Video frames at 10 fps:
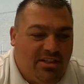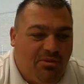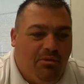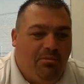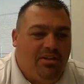so
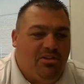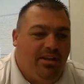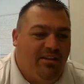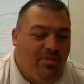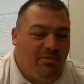we want to make sure
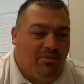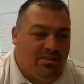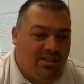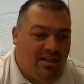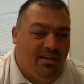we give people
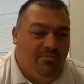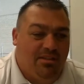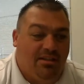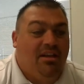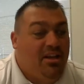time
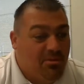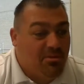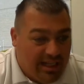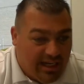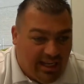to
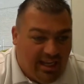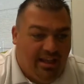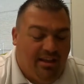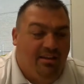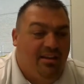plan
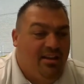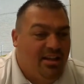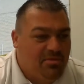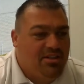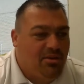ahead,
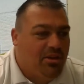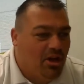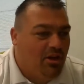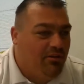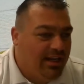especially with
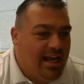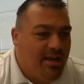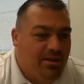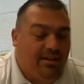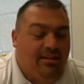COVID
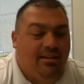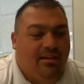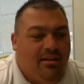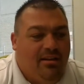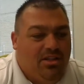happening.
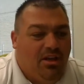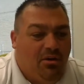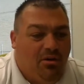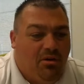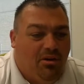
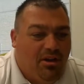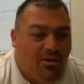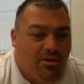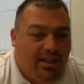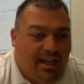So
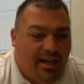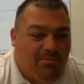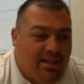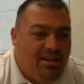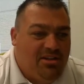although the
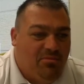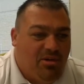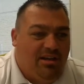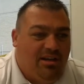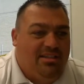application
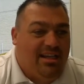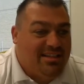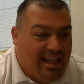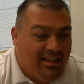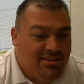
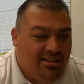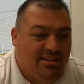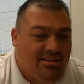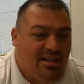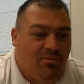process ends in
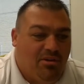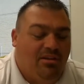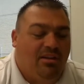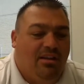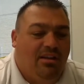December